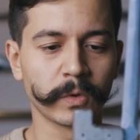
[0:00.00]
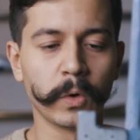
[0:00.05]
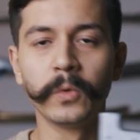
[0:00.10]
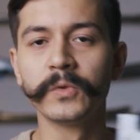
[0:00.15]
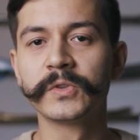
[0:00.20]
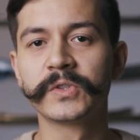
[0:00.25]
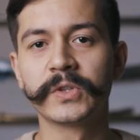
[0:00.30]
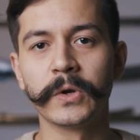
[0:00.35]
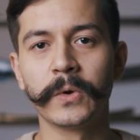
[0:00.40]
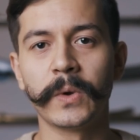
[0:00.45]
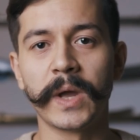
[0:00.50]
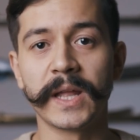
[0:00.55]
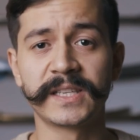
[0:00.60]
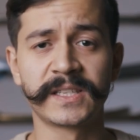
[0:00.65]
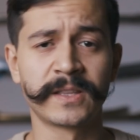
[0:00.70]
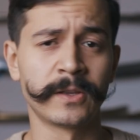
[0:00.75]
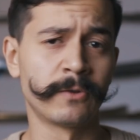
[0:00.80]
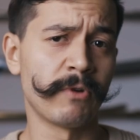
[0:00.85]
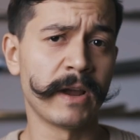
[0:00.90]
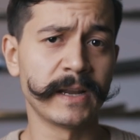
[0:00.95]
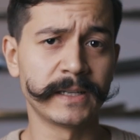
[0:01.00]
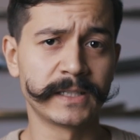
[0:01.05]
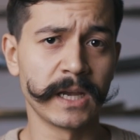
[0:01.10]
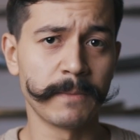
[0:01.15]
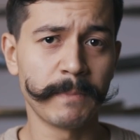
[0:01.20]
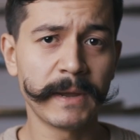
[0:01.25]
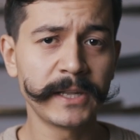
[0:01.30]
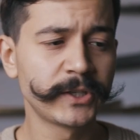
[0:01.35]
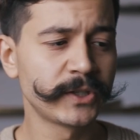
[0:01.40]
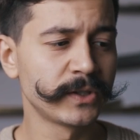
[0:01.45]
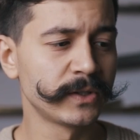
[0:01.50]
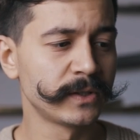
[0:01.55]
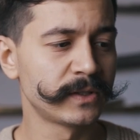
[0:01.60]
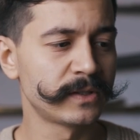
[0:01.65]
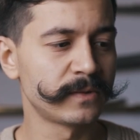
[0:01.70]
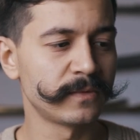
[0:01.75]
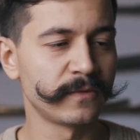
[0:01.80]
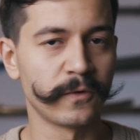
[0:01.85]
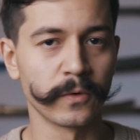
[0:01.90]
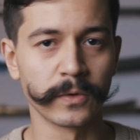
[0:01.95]
Also, it's the right
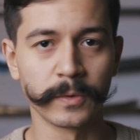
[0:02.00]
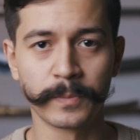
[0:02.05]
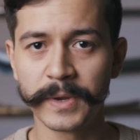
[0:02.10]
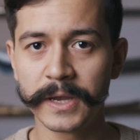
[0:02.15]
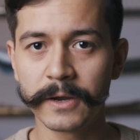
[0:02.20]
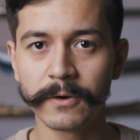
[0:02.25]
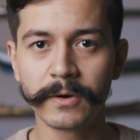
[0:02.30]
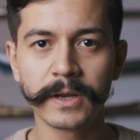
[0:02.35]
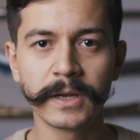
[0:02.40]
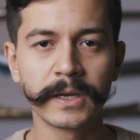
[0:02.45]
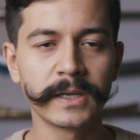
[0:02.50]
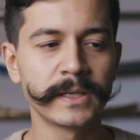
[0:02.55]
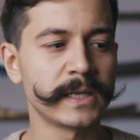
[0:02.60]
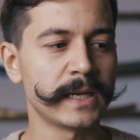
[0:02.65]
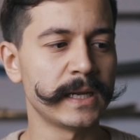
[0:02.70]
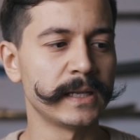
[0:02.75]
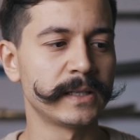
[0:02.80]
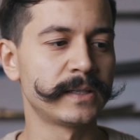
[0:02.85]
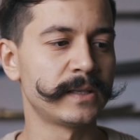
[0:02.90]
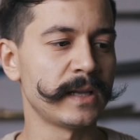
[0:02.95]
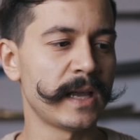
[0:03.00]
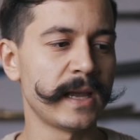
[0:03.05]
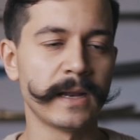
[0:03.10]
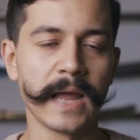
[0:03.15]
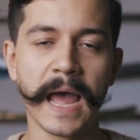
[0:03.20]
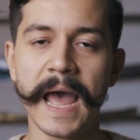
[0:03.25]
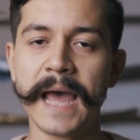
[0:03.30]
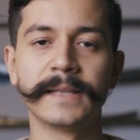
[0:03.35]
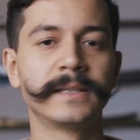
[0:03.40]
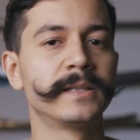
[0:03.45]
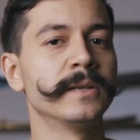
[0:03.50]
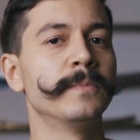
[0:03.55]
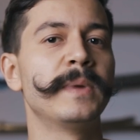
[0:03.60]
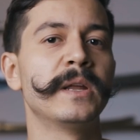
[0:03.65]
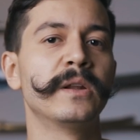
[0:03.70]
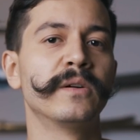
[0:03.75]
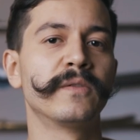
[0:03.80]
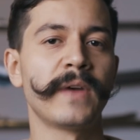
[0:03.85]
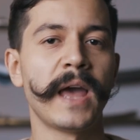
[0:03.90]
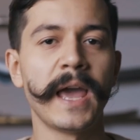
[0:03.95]
dimensions for the period. It adds a
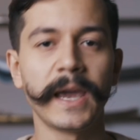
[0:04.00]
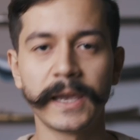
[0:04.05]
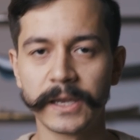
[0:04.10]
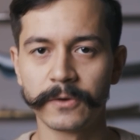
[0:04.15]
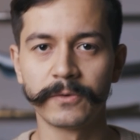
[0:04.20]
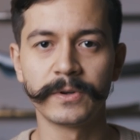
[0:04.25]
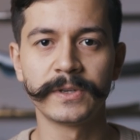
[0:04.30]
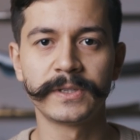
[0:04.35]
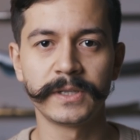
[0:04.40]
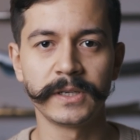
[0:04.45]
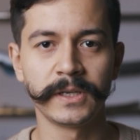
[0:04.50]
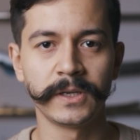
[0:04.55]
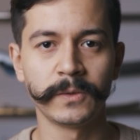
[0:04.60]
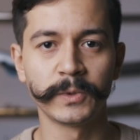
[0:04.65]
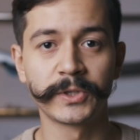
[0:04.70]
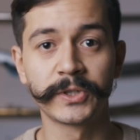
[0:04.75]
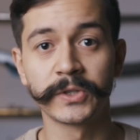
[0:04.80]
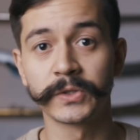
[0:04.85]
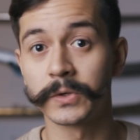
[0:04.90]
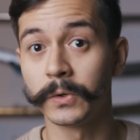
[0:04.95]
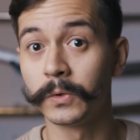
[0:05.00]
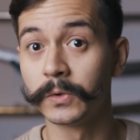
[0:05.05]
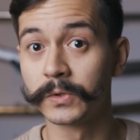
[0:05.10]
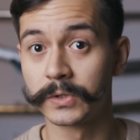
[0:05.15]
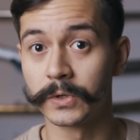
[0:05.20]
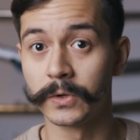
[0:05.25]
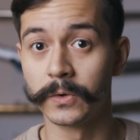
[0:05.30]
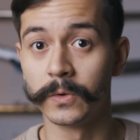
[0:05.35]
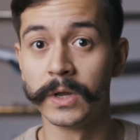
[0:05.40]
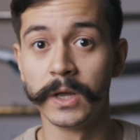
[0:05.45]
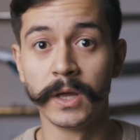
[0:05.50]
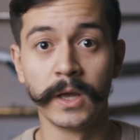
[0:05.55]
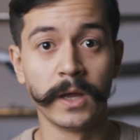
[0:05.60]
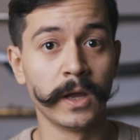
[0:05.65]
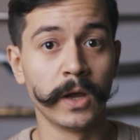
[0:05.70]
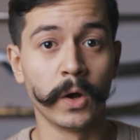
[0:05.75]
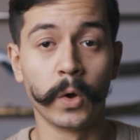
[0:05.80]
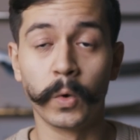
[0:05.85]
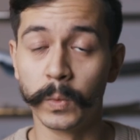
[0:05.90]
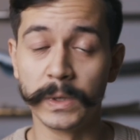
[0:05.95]
bit of accuracy, which is also
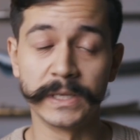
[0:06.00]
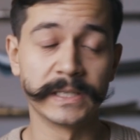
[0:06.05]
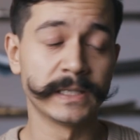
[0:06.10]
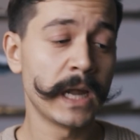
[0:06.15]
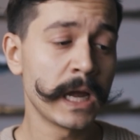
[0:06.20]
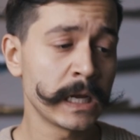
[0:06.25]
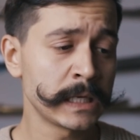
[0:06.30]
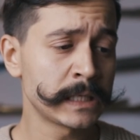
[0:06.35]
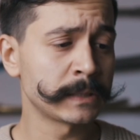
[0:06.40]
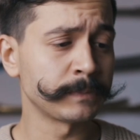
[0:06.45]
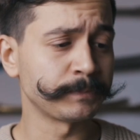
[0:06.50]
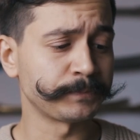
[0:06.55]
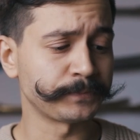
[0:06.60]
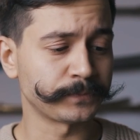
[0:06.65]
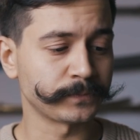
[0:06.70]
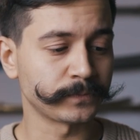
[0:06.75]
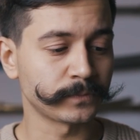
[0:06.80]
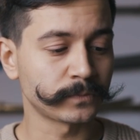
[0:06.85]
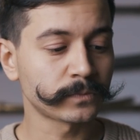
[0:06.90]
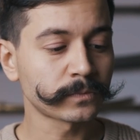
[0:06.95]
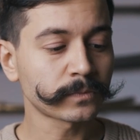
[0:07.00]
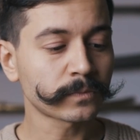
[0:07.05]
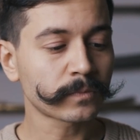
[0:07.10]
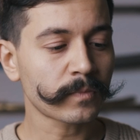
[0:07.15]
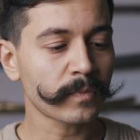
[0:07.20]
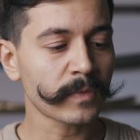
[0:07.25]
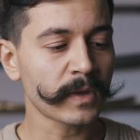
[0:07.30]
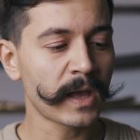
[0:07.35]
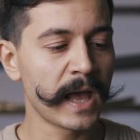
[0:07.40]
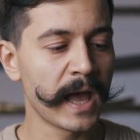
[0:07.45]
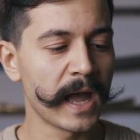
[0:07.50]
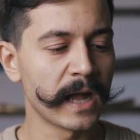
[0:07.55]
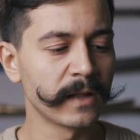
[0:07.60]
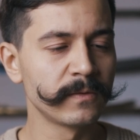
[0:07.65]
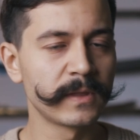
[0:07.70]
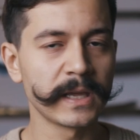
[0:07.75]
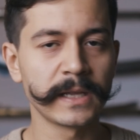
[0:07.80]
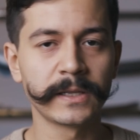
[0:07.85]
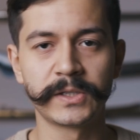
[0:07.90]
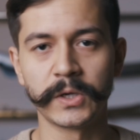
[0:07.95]
always nice.
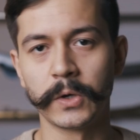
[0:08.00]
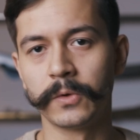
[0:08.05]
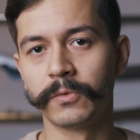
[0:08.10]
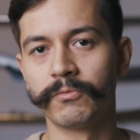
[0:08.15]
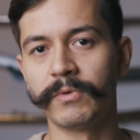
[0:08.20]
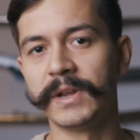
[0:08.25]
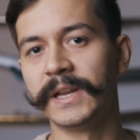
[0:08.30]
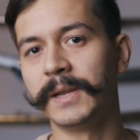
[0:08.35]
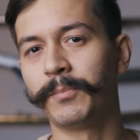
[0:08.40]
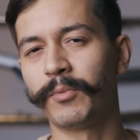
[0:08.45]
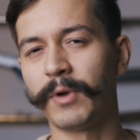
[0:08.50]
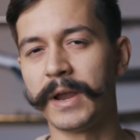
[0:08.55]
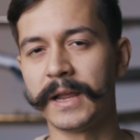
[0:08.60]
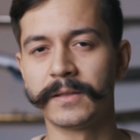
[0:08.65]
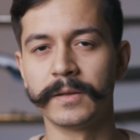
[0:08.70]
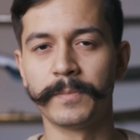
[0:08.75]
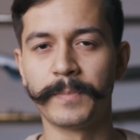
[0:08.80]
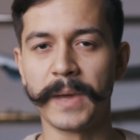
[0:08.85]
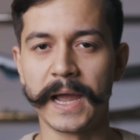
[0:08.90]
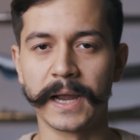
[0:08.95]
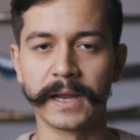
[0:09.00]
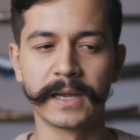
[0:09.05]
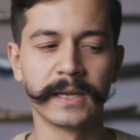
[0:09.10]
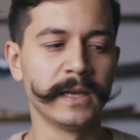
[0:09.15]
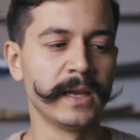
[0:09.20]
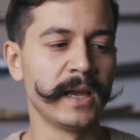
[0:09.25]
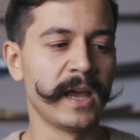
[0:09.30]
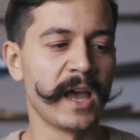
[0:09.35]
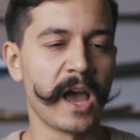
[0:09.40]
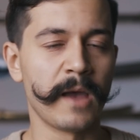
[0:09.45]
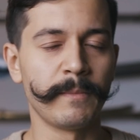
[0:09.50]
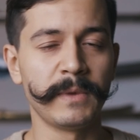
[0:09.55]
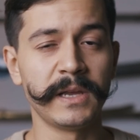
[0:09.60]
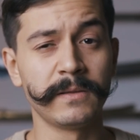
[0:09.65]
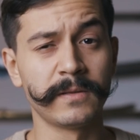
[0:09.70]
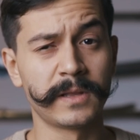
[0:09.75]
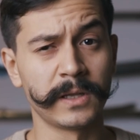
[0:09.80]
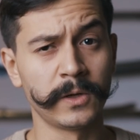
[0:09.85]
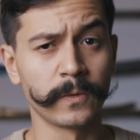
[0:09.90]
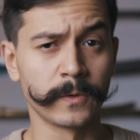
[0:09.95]
And they don't really break the bank. I
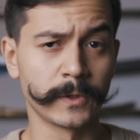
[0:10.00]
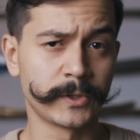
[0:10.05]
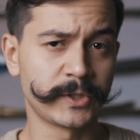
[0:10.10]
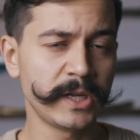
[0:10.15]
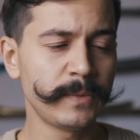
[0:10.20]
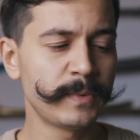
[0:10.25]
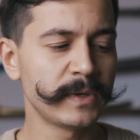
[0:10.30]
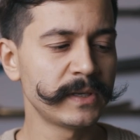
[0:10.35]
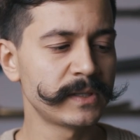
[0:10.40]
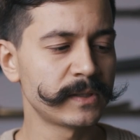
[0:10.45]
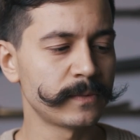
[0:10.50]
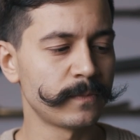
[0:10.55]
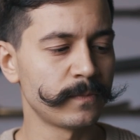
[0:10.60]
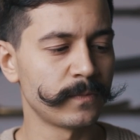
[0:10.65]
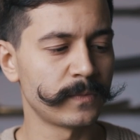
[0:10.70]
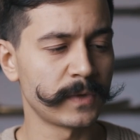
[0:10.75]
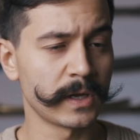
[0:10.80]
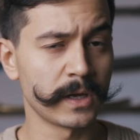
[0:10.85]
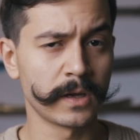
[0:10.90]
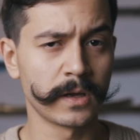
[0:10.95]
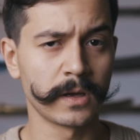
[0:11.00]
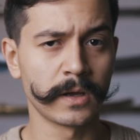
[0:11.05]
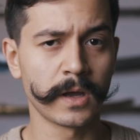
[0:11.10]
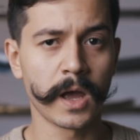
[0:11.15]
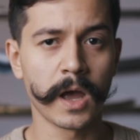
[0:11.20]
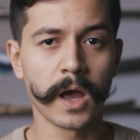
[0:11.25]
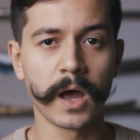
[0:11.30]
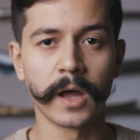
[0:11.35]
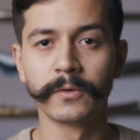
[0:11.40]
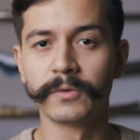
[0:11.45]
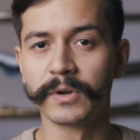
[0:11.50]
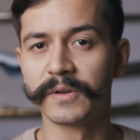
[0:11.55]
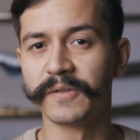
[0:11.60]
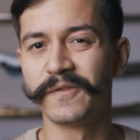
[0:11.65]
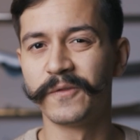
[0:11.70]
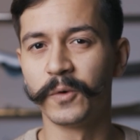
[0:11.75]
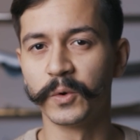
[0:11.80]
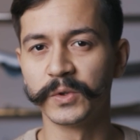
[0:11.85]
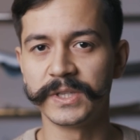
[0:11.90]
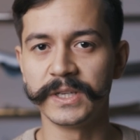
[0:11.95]
mean, they're not the cheapest. They're
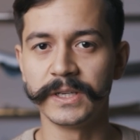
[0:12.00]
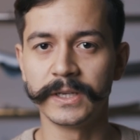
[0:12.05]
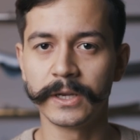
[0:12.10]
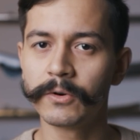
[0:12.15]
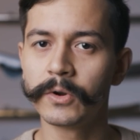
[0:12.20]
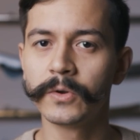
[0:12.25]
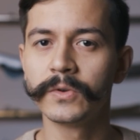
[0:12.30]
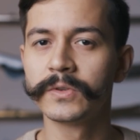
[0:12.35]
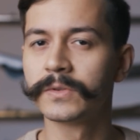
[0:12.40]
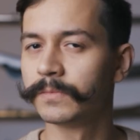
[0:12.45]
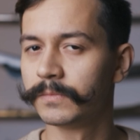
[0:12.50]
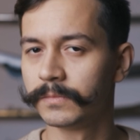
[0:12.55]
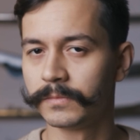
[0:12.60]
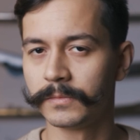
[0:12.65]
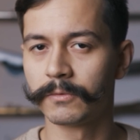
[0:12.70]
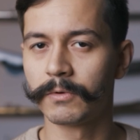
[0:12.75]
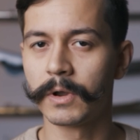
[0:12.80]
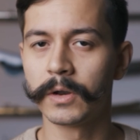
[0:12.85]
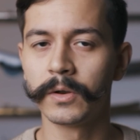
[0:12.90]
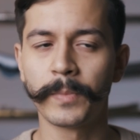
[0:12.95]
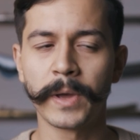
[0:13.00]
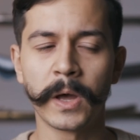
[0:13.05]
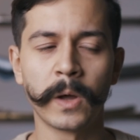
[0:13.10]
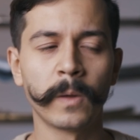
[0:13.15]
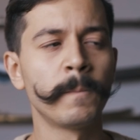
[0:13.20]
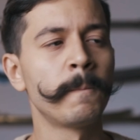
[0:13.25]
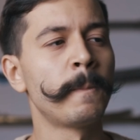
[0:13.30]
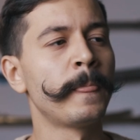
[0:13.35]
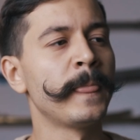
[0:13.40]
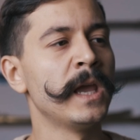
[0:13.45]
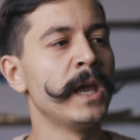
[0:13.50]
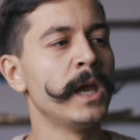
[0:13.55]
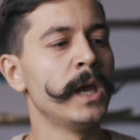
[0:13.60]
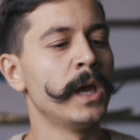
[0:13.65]
140 euros, roundabout.